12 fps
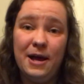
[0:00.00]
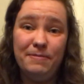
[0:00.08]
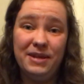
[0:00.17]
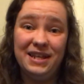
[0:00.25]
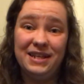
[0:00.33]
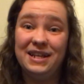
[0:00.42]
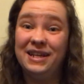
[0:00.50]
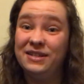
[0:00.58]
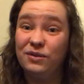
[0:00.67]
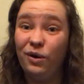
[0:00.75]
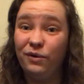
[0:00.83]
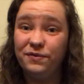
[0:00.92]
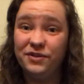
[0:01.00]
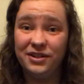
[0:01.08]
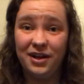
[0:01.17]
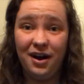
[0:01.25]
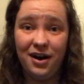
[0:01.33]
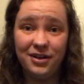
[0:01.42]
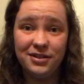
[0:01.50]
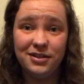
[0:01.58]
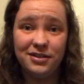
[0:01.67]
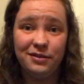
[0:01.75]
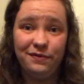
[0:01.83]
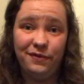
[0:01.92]
it is often harder
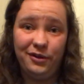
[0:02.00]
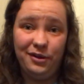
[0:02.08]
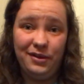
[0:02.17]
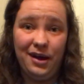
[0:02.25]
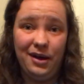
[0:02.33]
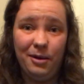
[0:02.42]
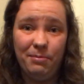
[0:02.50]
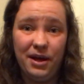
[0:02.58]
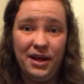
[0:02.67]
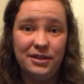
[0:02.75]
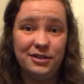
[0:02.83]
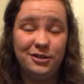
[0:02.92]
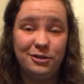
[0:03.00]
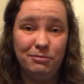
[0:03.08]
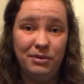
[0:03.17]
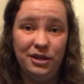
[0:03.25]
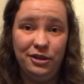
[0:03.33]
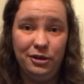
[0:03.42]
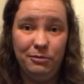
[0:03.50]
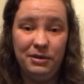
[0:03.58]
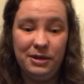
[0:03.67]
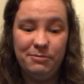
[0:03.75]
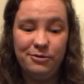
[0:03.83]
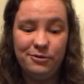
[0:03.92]
to follow that up and to meet new
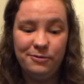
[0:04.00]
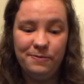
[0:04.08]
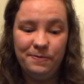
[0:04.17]
people.